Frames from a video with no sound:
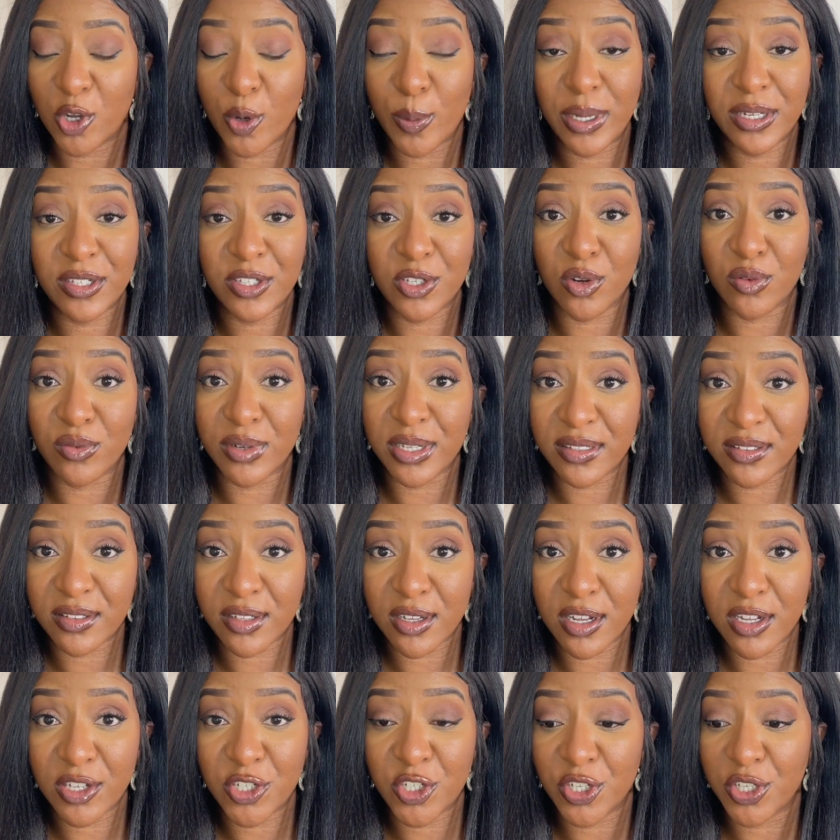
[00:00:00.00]
Go back to your
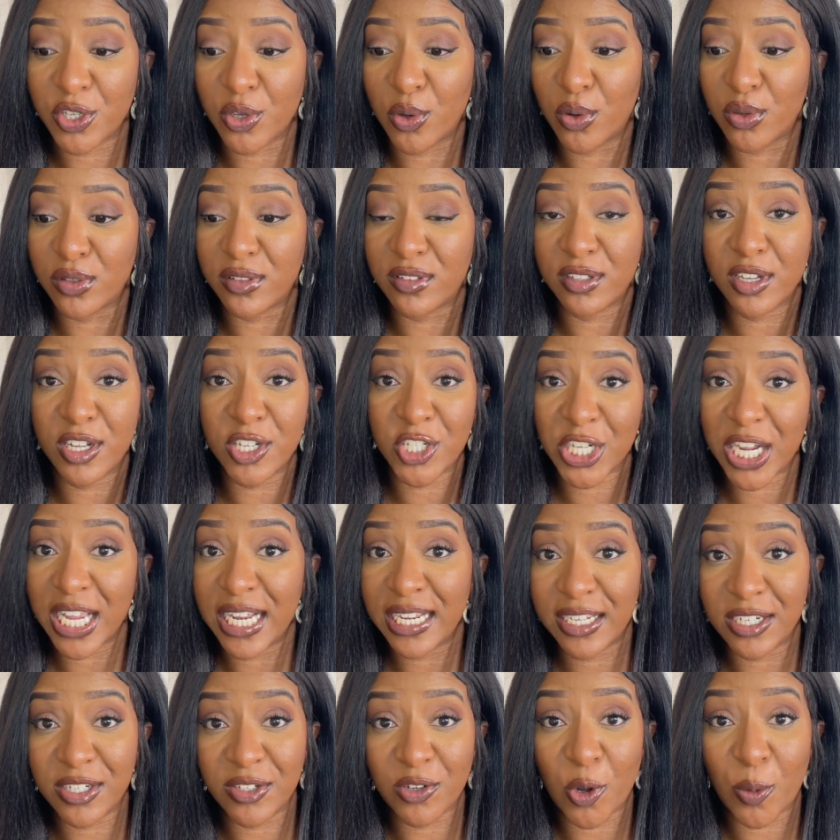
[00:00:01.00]
research, your search
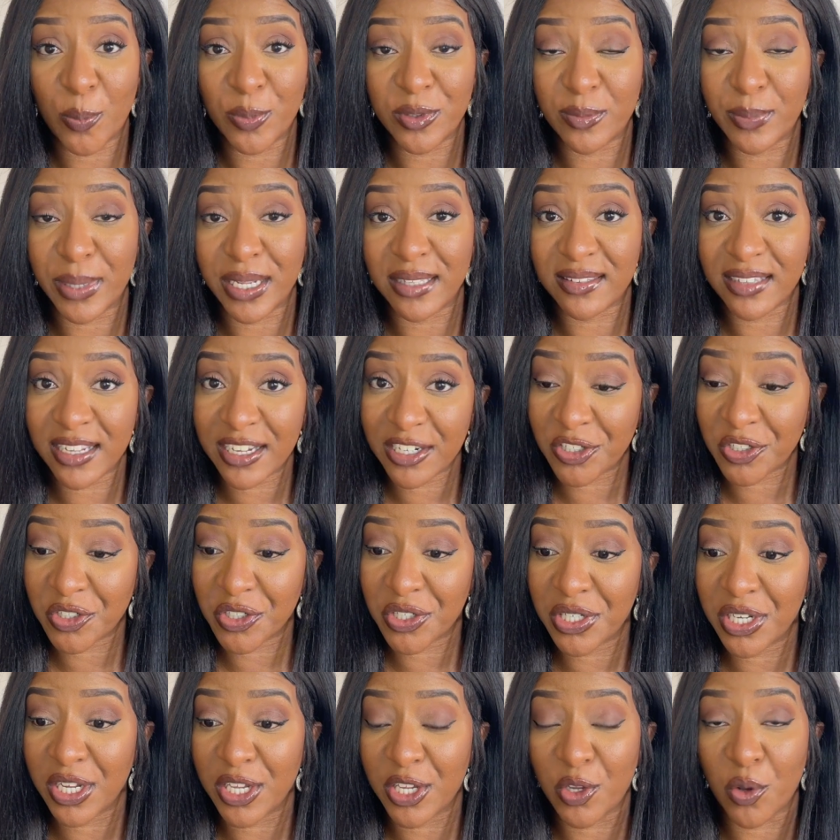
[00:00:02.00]
engine
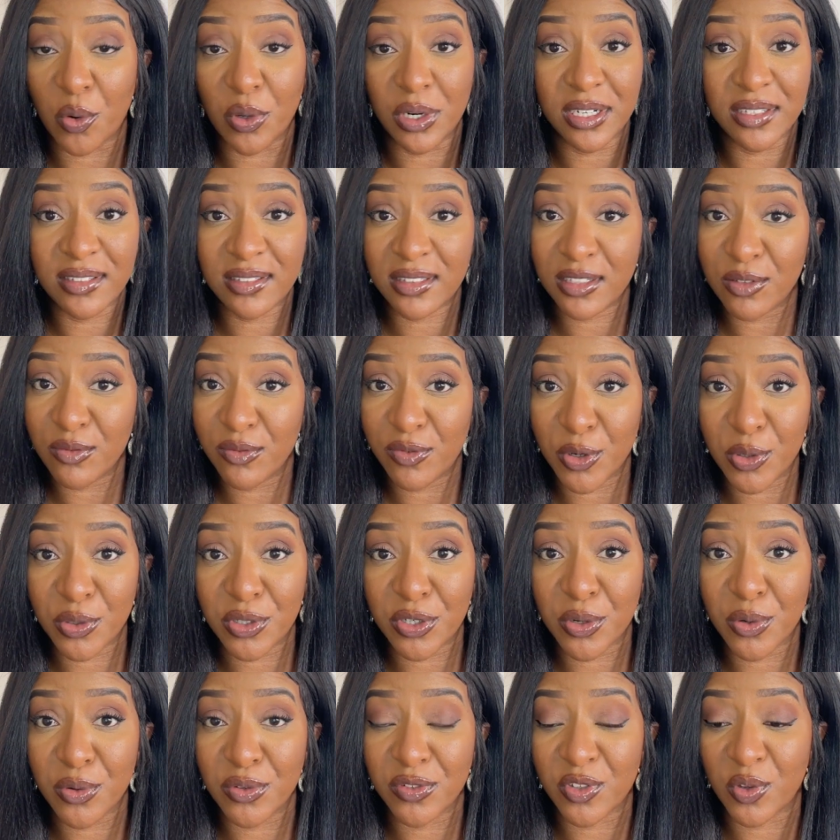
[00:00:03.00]
optimization, your listing
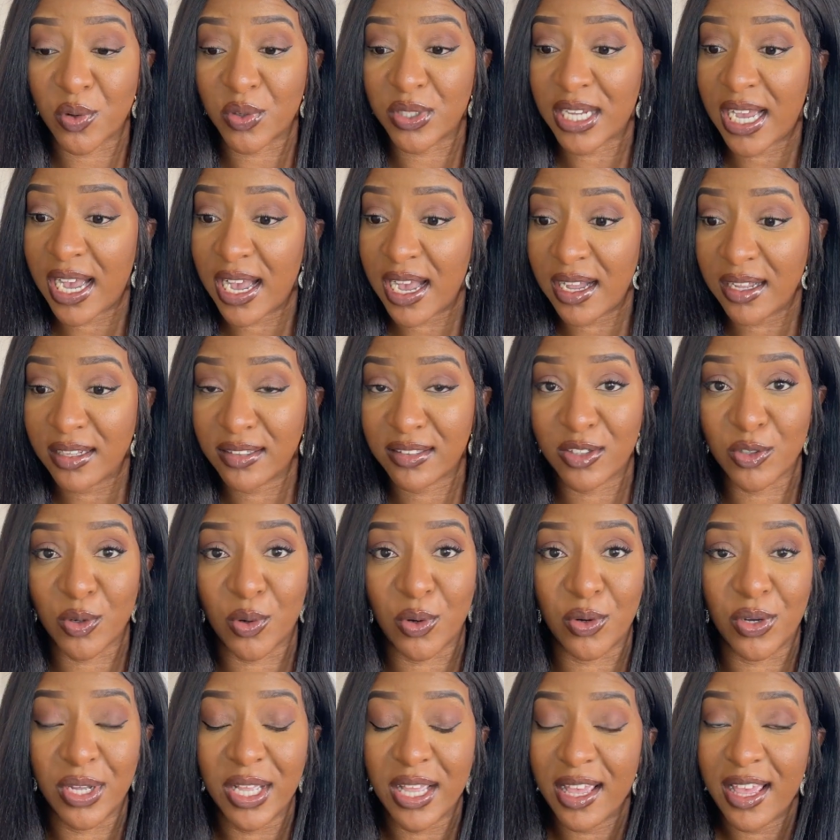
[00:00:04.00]
photos, your tags,
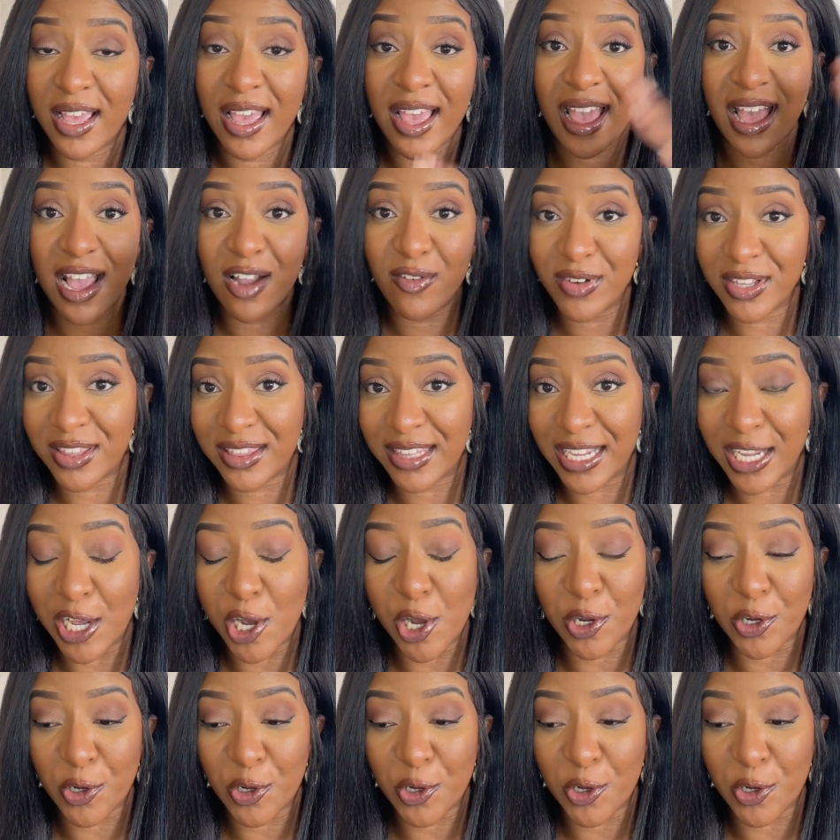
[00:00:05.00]
your everything.